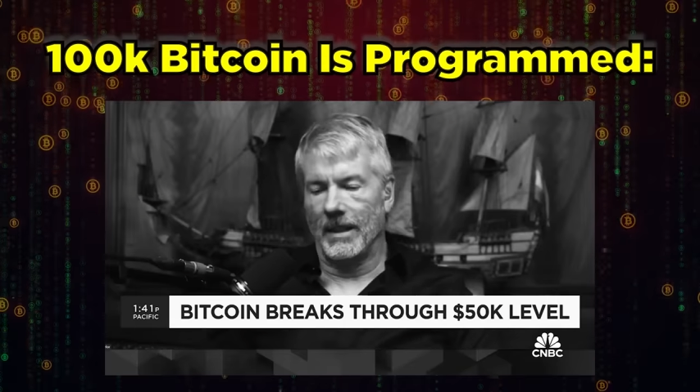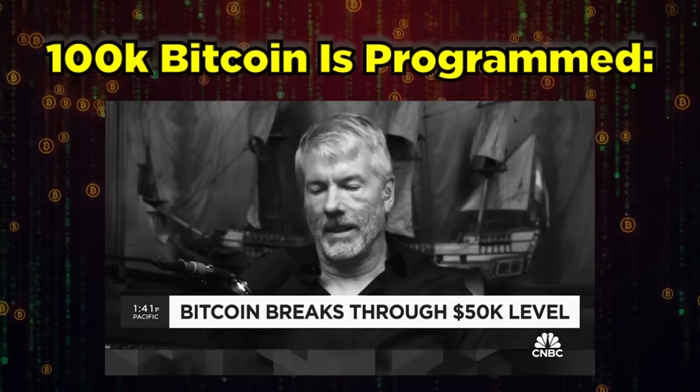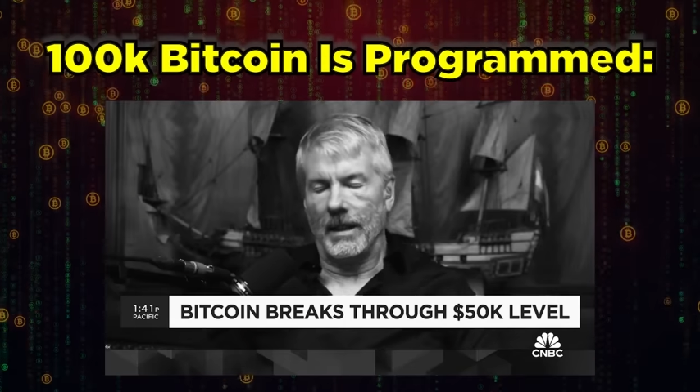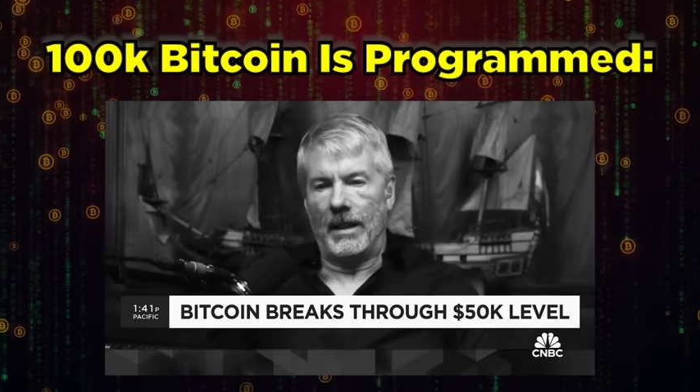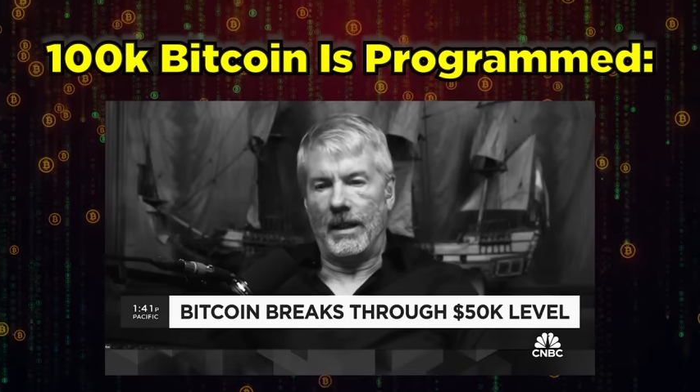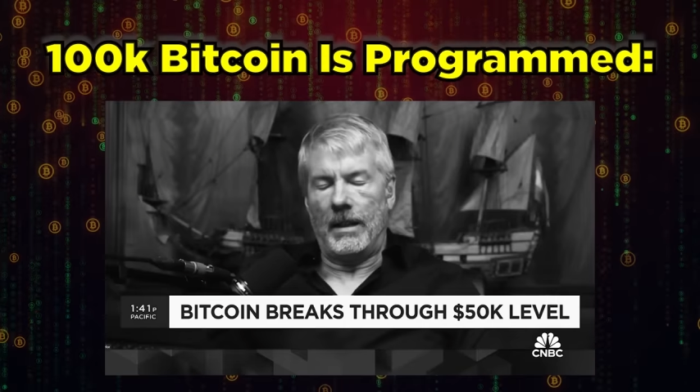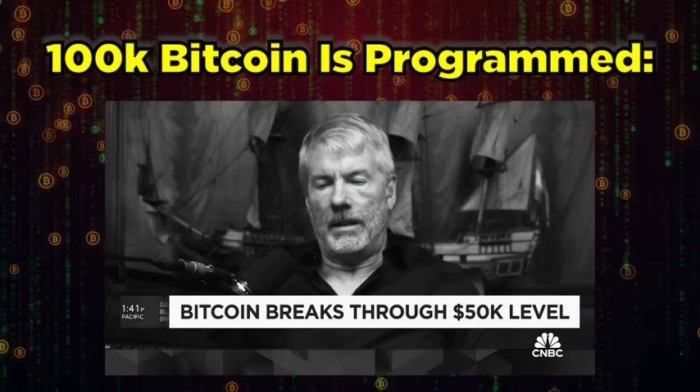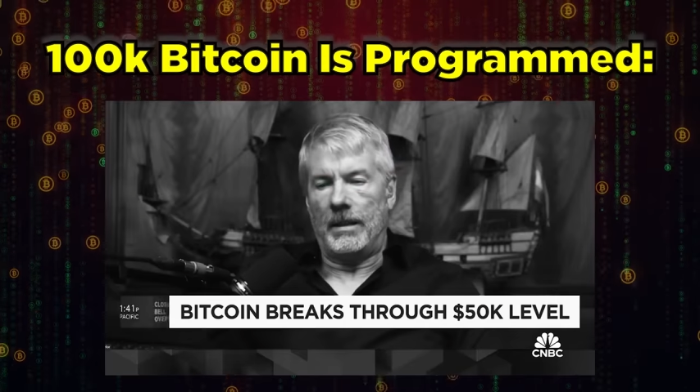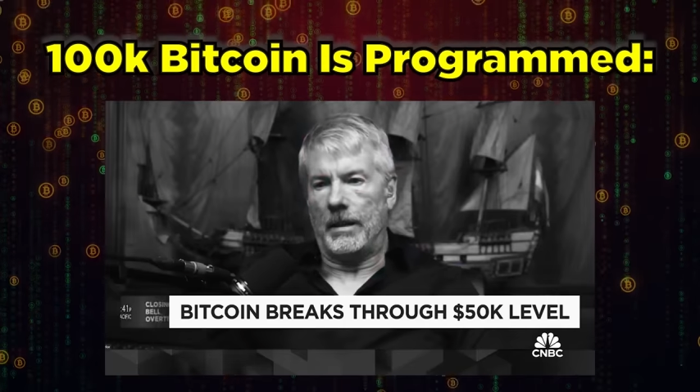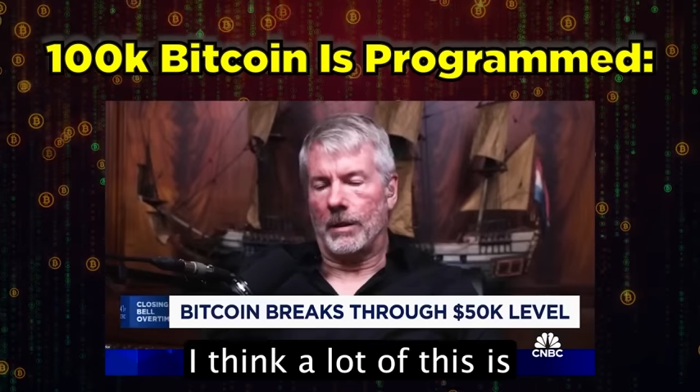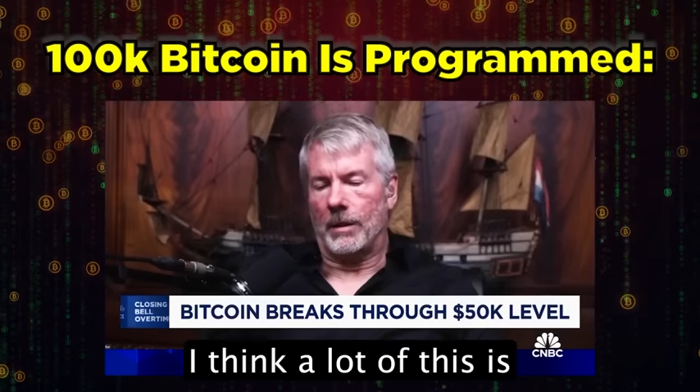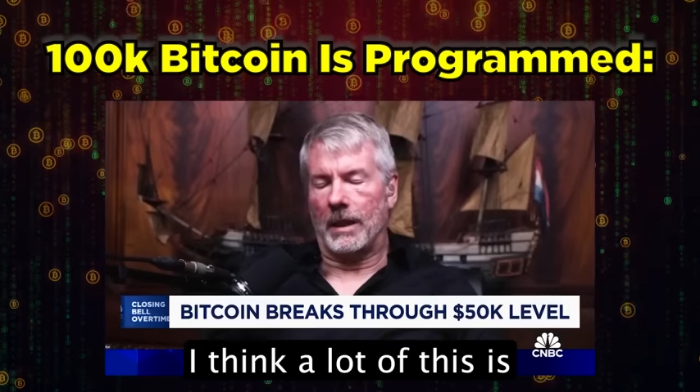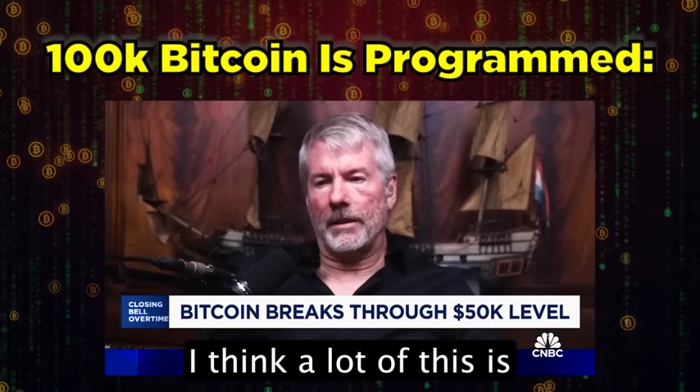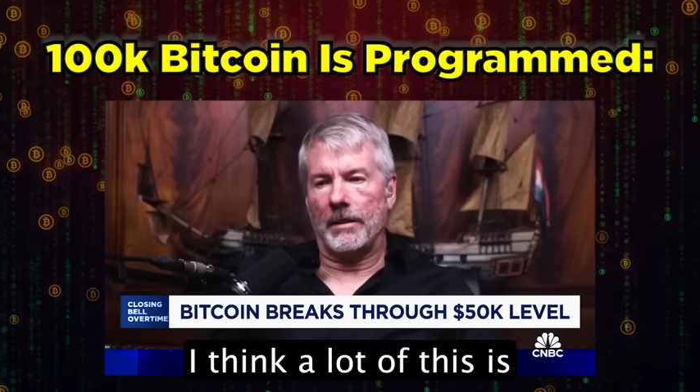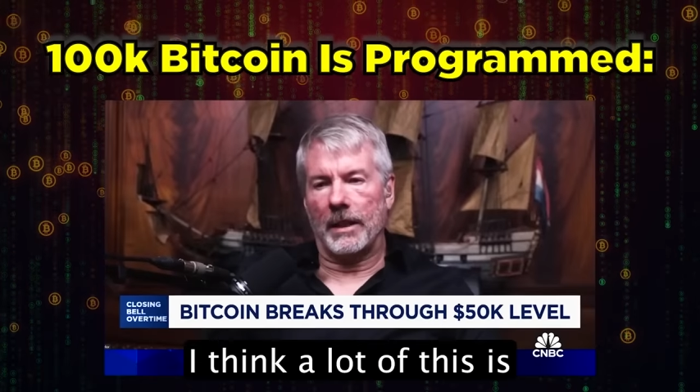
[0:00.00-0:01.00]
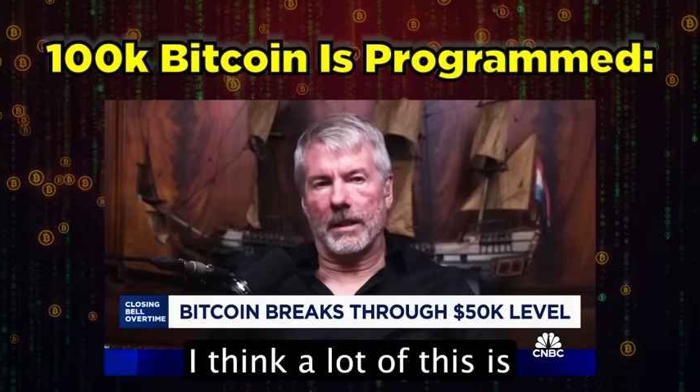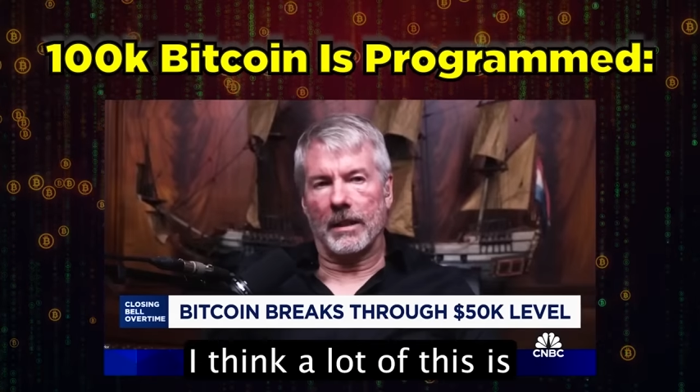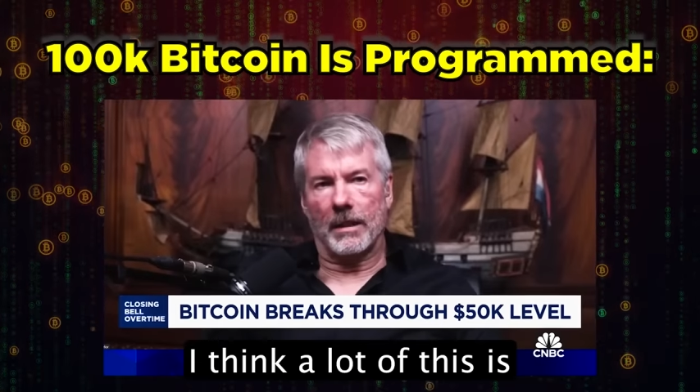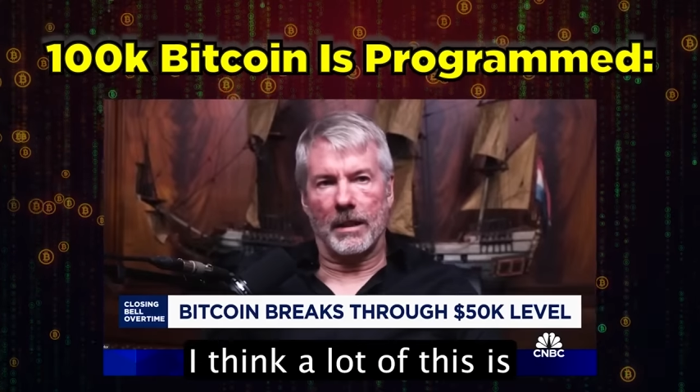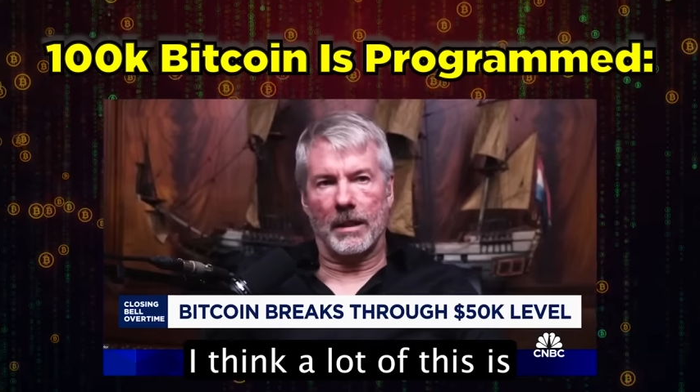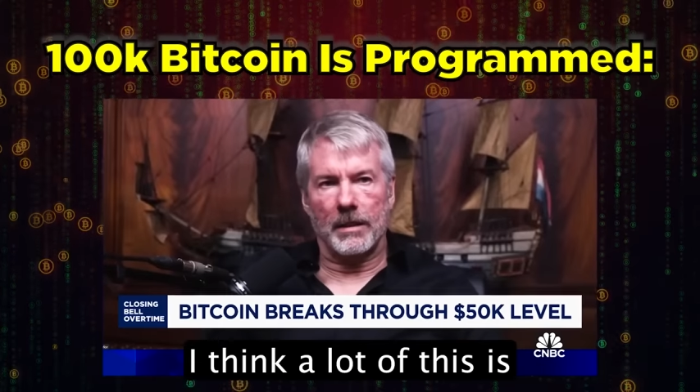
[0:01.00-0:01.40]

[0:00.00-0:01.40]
Listen. Well, I think a lot